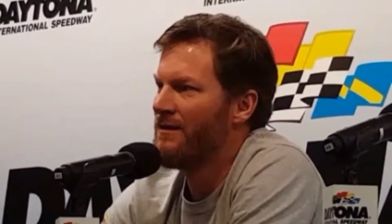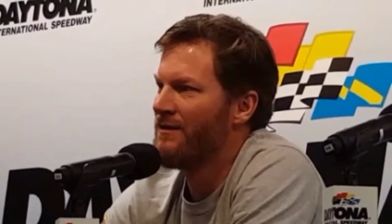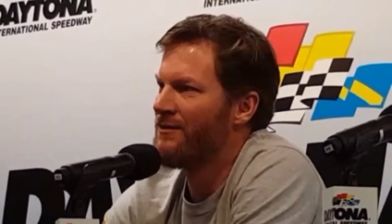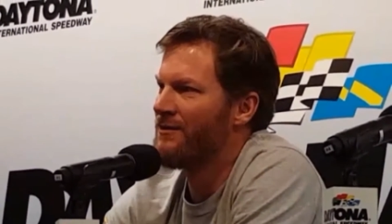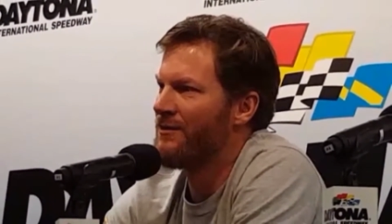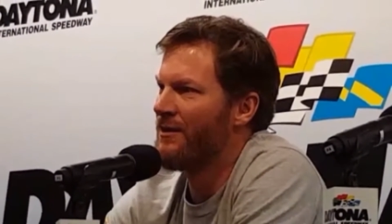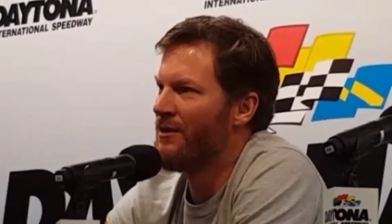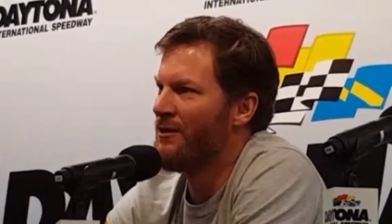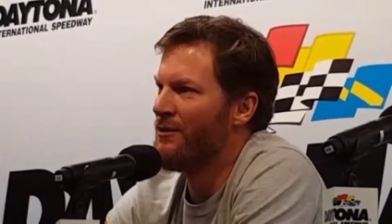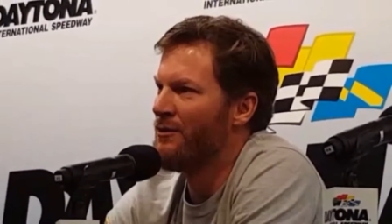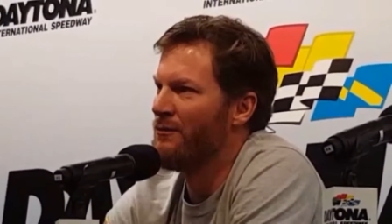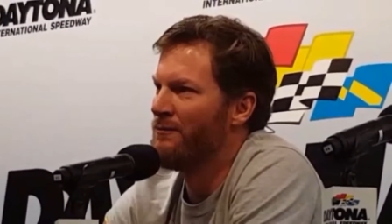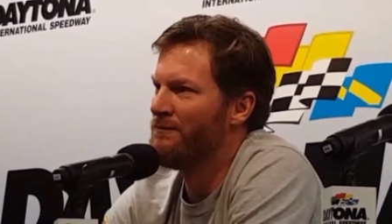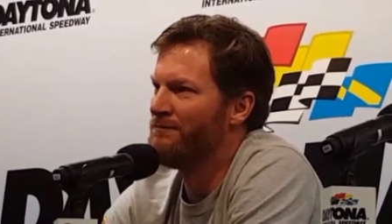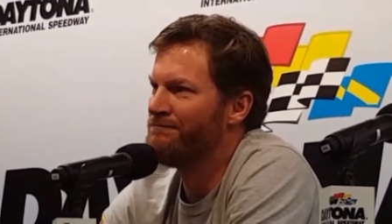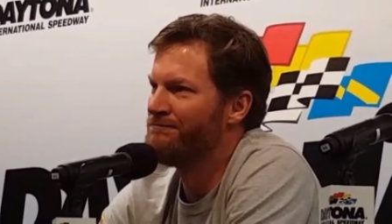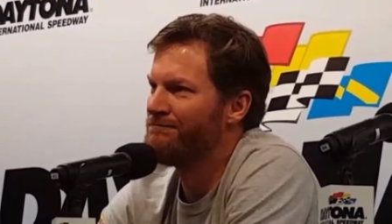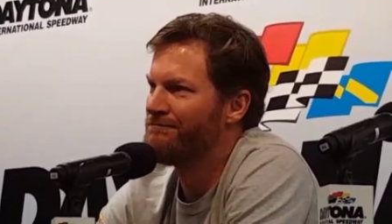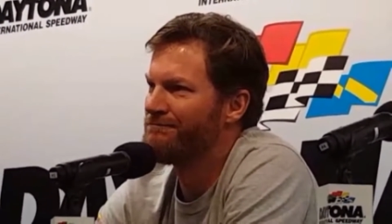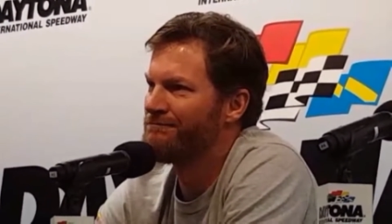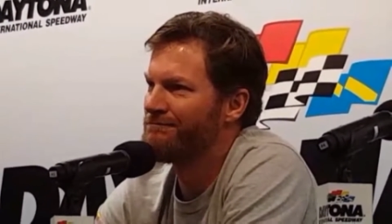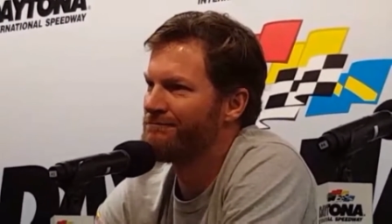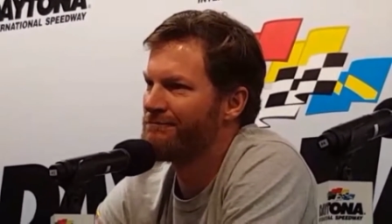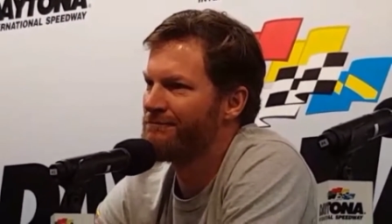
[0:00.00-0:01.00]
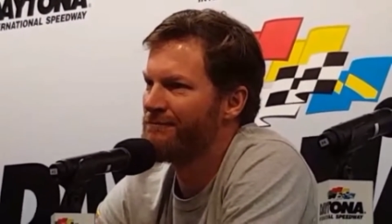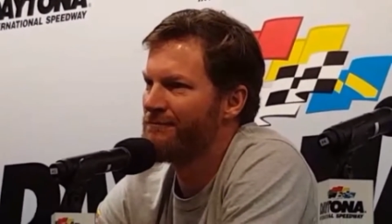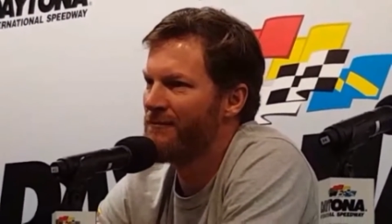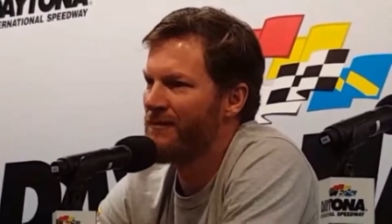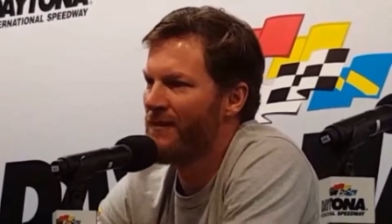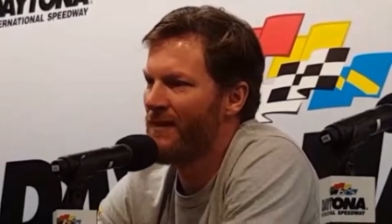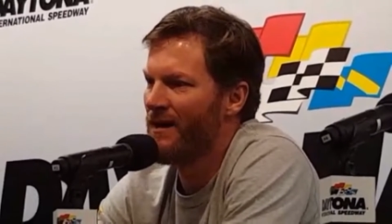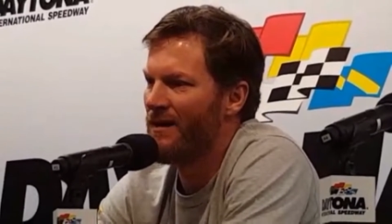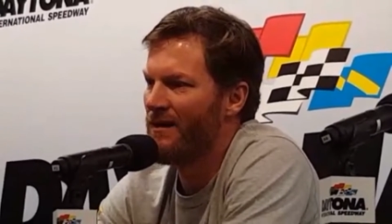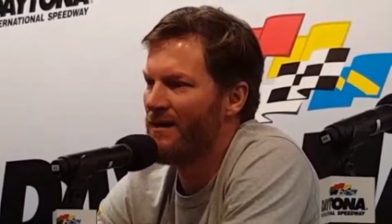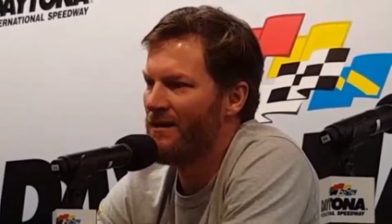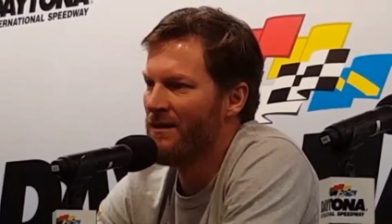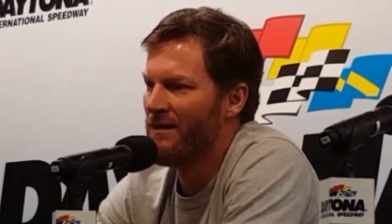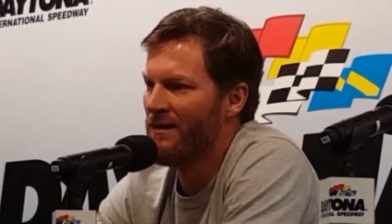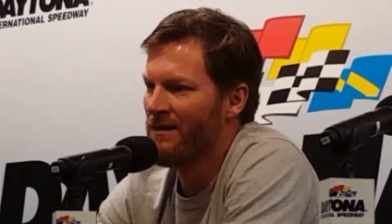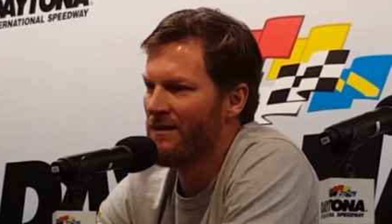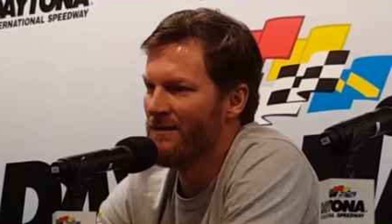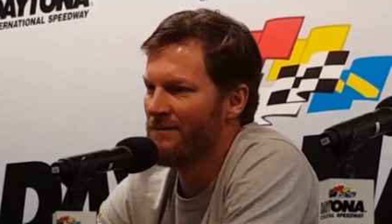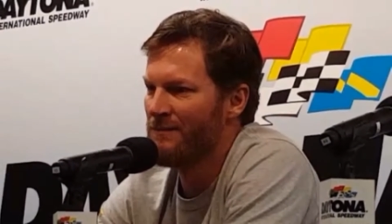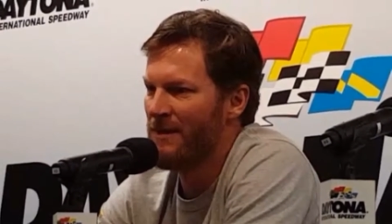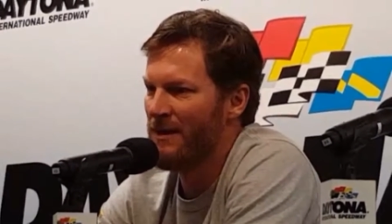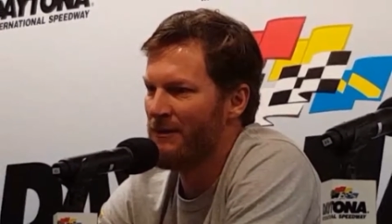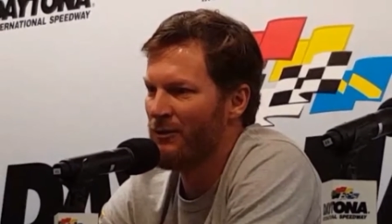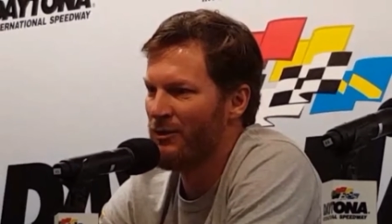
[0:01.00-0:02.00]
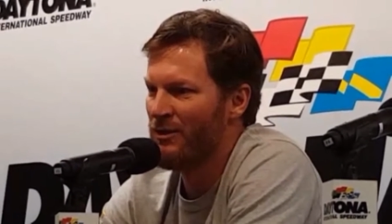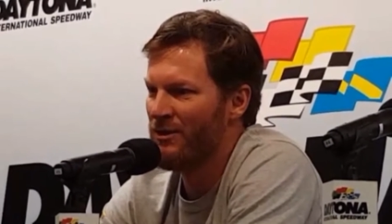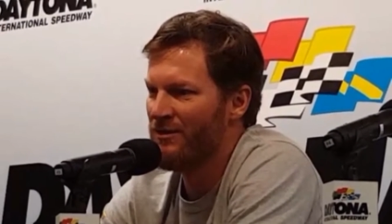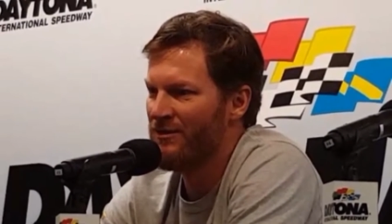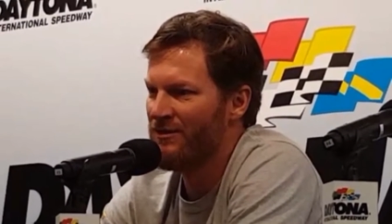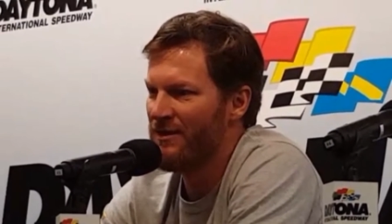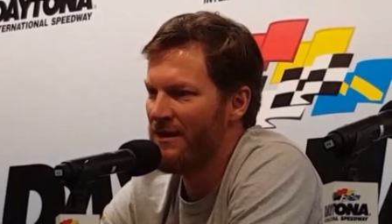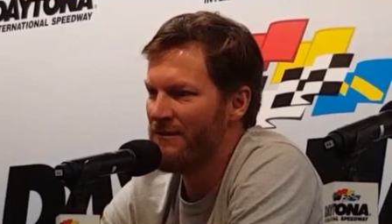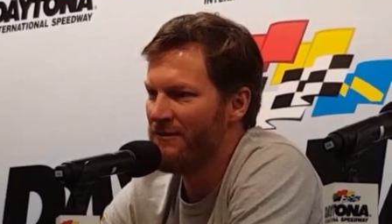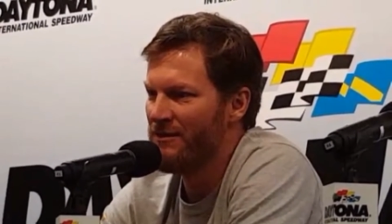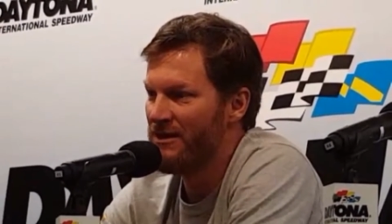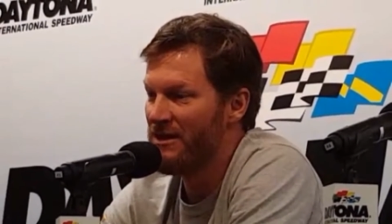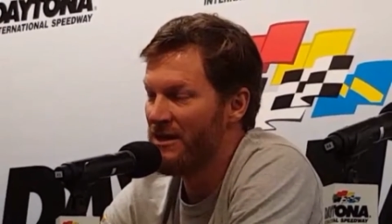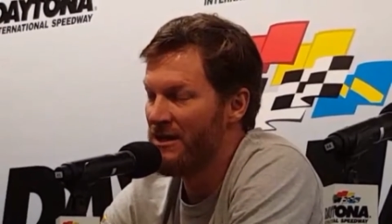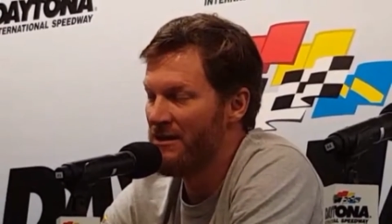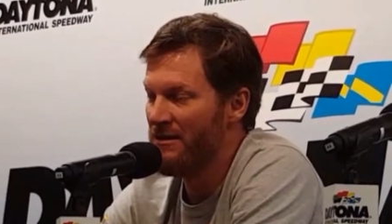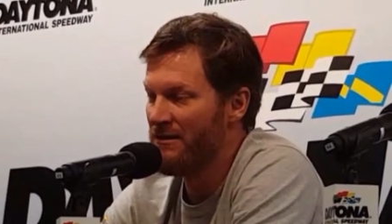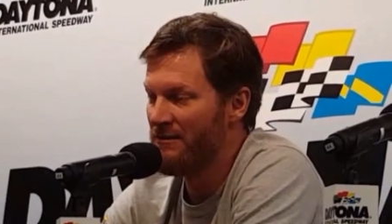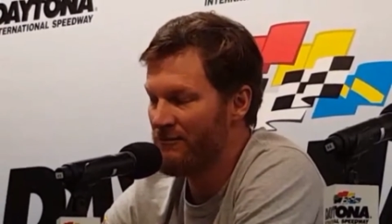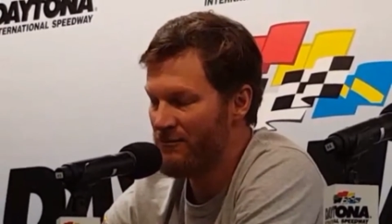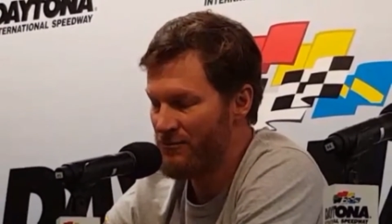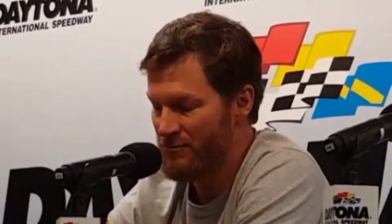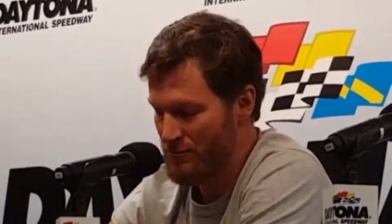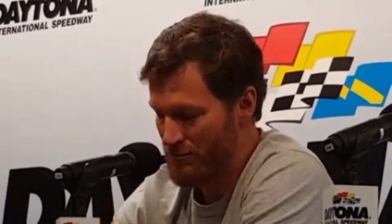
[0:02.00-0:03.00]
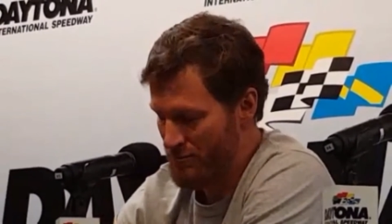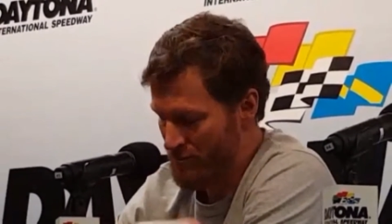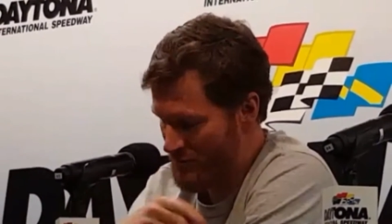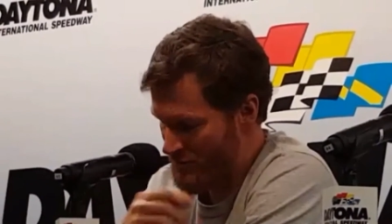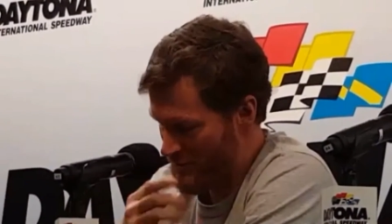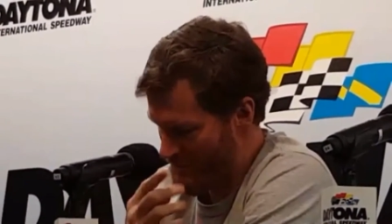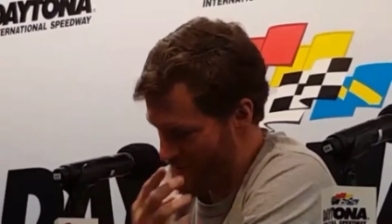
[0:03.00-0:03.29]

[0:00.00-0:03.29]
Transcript: So um, I won 17